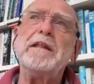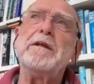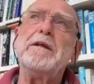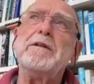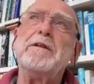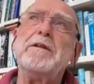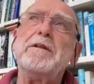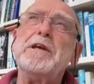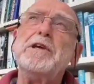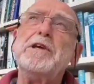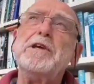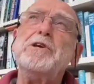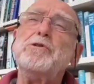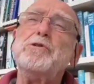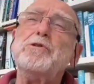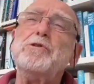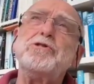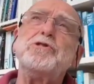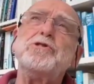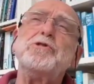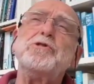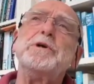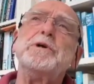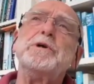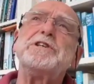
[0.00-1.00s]
use
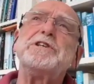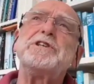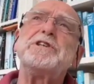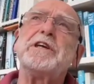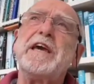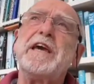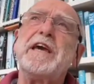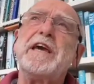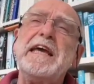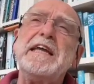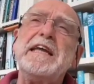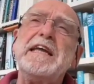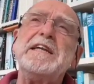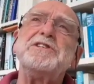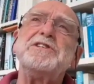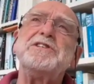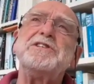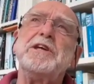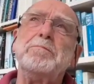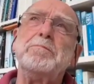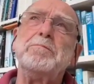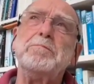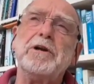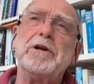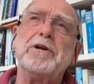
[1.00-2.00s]
to which the
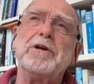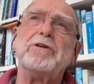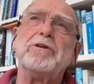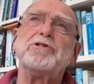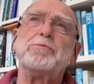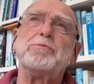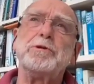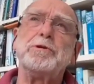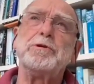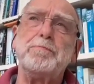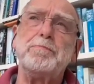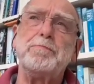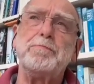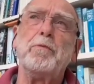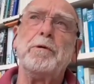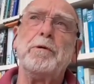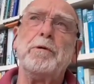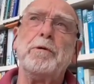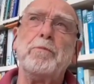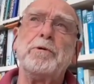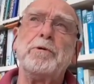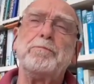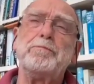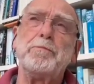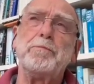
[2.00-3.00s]
Keynesian models
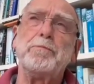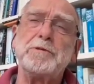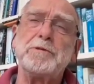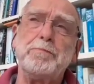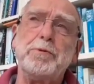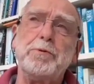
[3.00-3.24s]
was